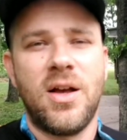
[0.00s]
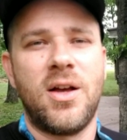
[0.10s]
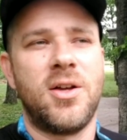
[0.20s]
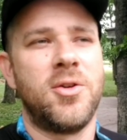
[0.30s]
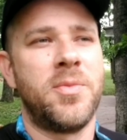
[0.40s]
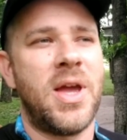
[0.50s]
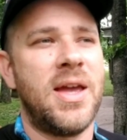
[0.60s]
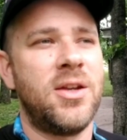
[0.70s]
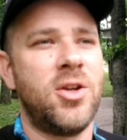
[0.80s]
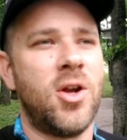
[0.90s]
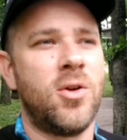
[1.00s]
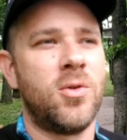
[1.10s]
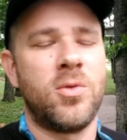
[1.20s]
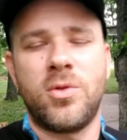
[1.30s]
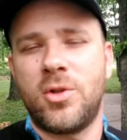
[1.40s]
Um, and you
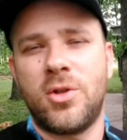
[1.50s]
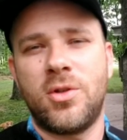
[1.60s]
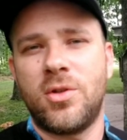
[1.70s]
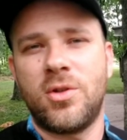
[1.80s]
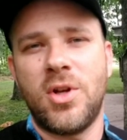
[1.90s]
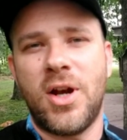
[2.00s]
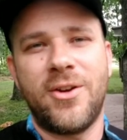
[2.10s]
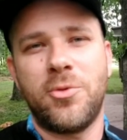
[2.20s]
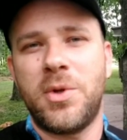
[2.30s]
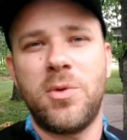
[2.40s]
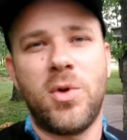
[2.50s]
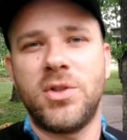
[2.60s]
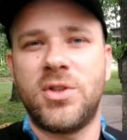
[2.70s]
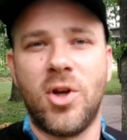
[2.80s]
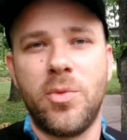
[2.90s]
know, you, not everybody
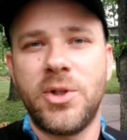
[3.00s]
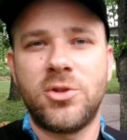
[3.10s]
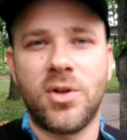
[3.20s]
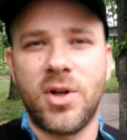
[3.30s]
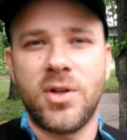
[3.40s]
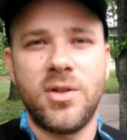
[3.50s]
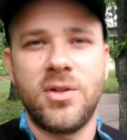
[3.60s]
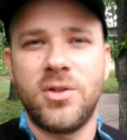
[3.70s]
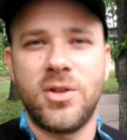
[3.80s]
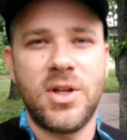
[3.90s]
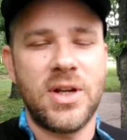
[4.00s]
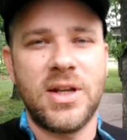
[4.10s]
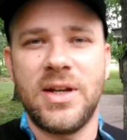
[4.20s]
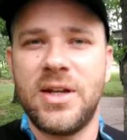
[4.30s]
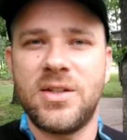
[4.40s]
wants so much rug. You can get
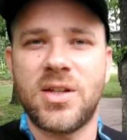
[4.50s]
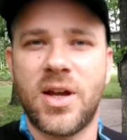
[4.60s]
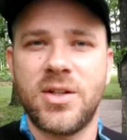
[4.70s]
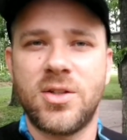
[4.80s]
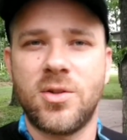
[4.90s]
it in any size.